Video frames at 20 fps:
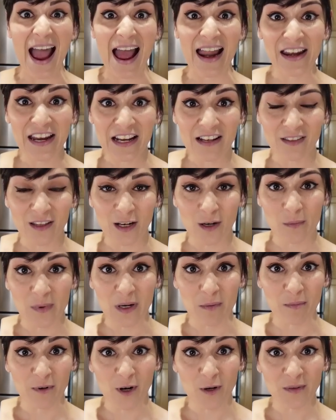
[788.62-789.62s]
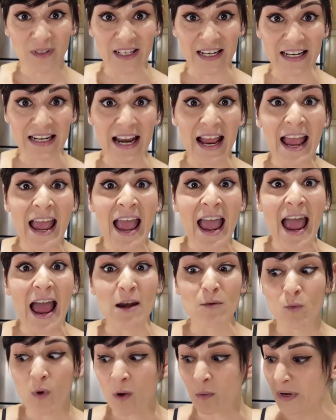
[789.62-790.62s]
adding a little bit of protein.
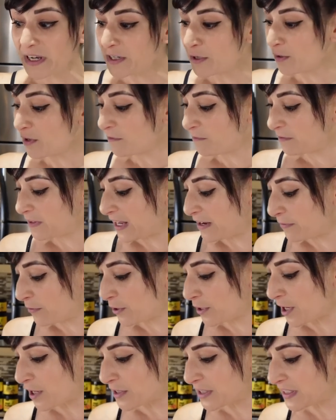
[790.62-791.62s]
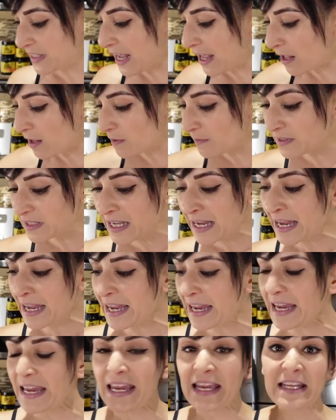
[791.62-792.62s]
And what we do to flavor it ourselves
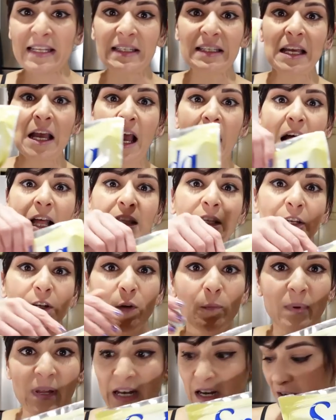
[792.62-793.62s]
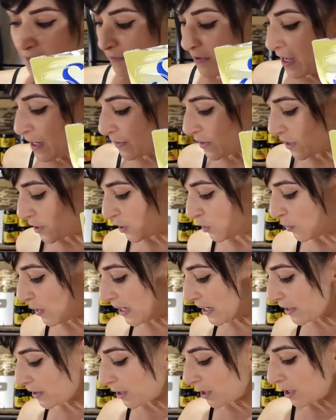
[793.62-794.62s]
is a little bit of the
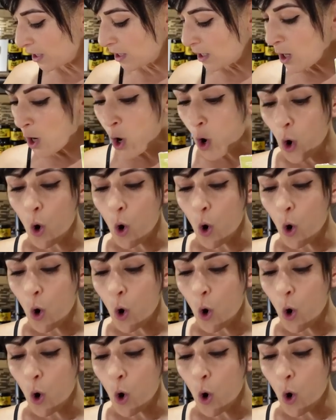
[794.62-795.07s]
sweetener,